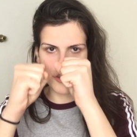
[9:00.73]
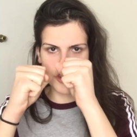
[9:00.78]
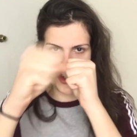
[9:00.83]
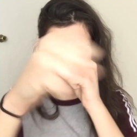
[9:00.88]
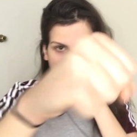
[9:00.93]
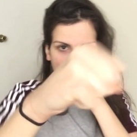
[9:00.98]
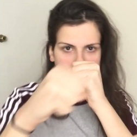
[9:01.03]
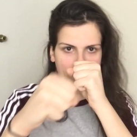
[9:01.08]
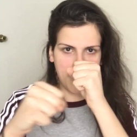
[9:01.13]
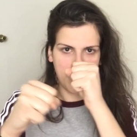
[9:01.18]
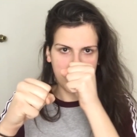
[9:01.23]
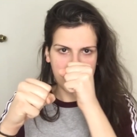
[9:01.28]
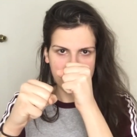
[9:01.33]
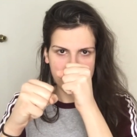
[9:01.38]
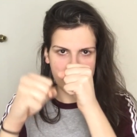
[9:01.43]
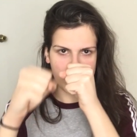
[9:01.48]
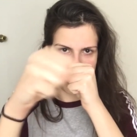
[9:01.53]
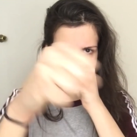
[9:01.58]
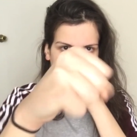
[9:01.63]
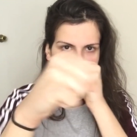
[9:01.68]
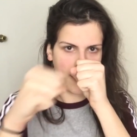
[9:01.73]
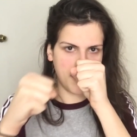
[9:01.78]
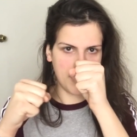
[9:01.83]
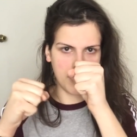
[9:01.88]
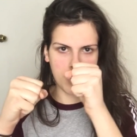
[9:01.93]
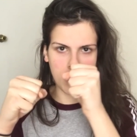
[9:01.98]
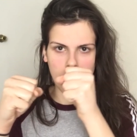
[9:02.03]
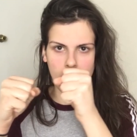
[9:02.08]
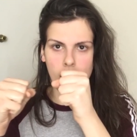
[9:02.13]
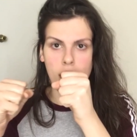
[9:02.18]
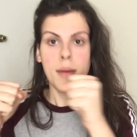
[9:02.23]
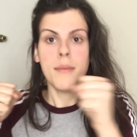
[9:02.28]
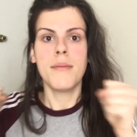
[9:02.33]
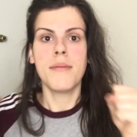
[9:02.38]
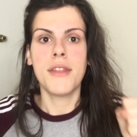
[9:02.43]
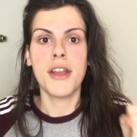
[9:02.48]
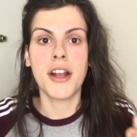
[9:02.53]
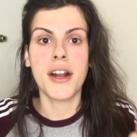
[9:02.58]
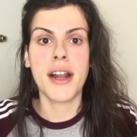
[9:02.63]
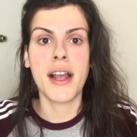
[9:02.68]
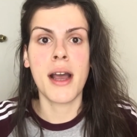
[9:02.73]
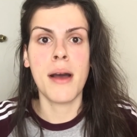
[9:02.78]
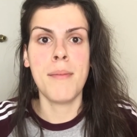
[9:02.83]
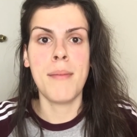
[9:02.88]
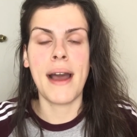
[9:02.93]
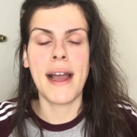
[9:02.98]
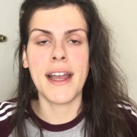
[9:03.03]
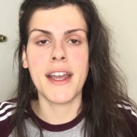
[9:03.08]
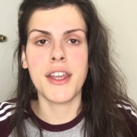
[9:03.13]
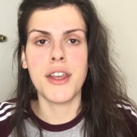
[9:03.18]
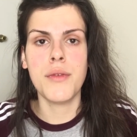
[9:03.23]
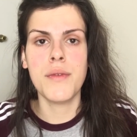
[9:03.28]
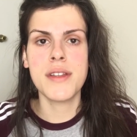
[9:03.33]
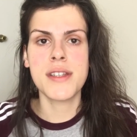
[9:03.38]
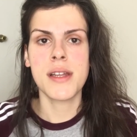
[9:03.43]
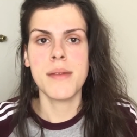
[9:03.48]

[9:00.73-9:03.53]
Jab, jab, up. They're gonna come back at you with